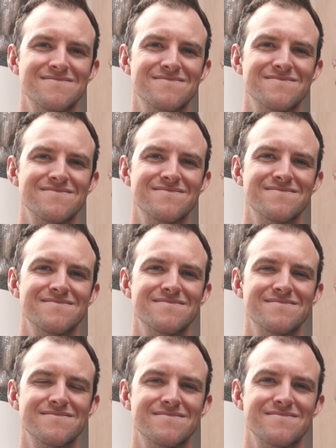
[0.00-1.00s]

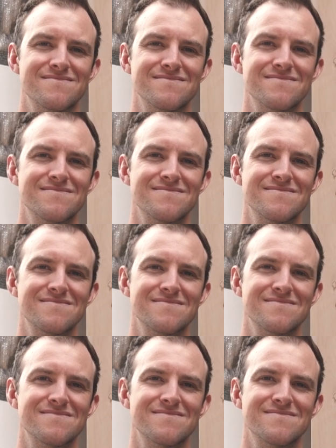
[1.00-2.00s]

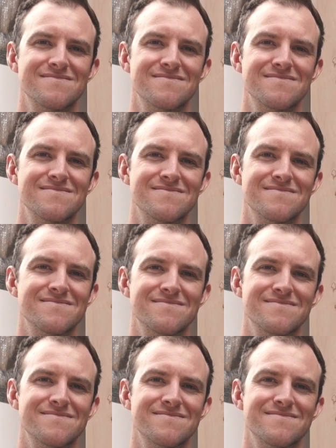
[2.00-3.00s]

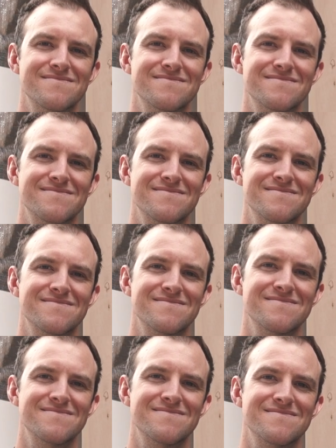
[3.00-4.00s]

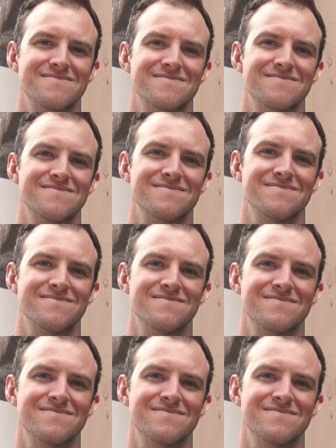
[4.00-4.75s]
The person shown says nothing.